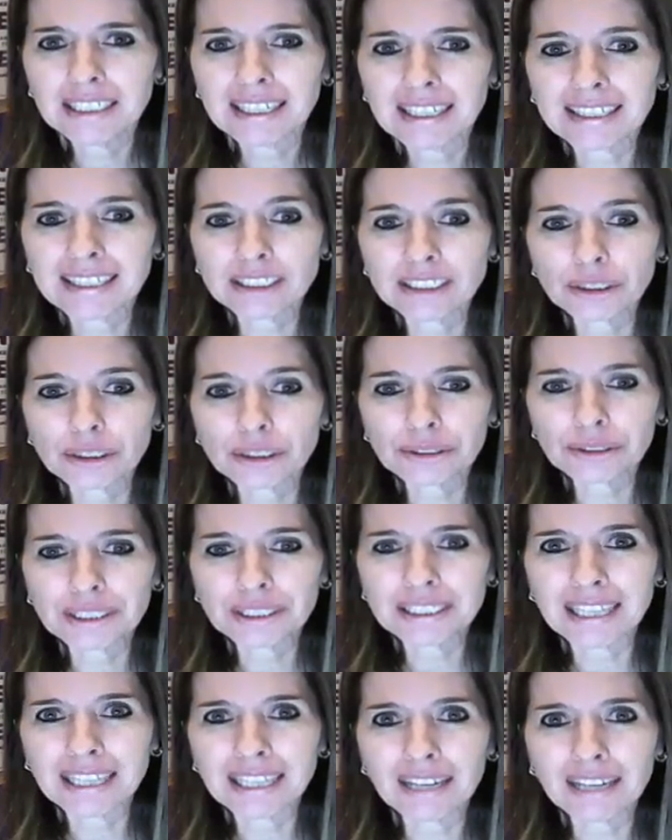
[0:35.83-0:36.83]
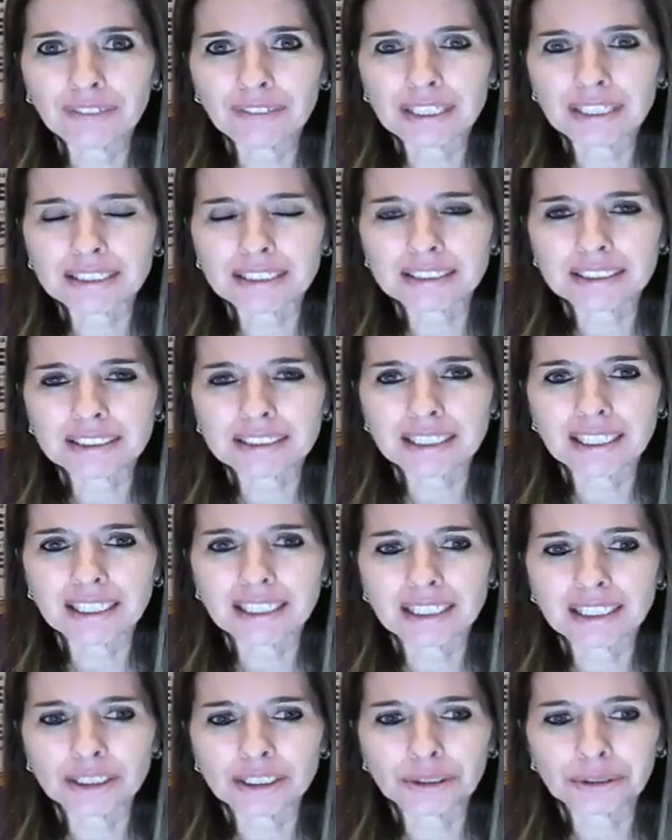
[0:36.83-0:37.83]
and turn in evidence that
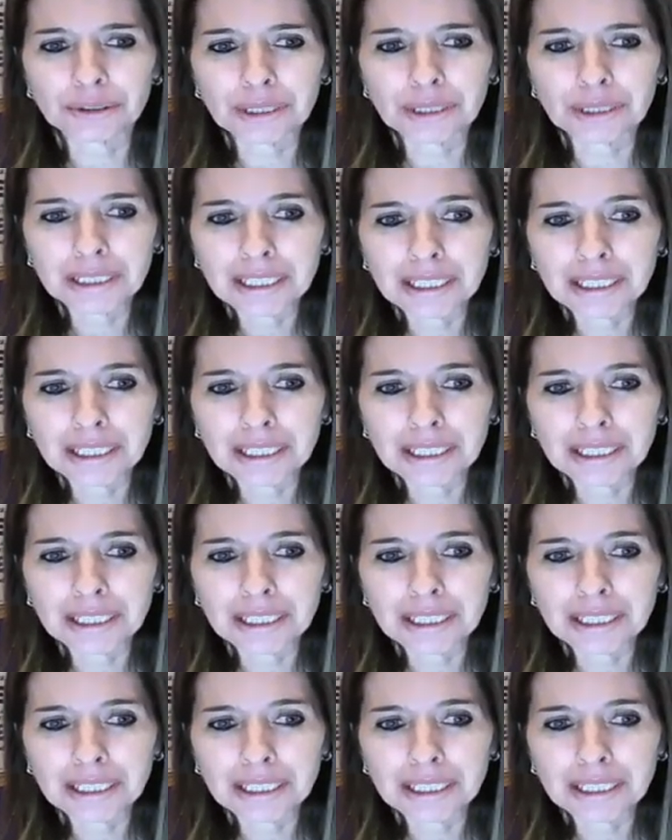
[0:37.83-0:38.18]
you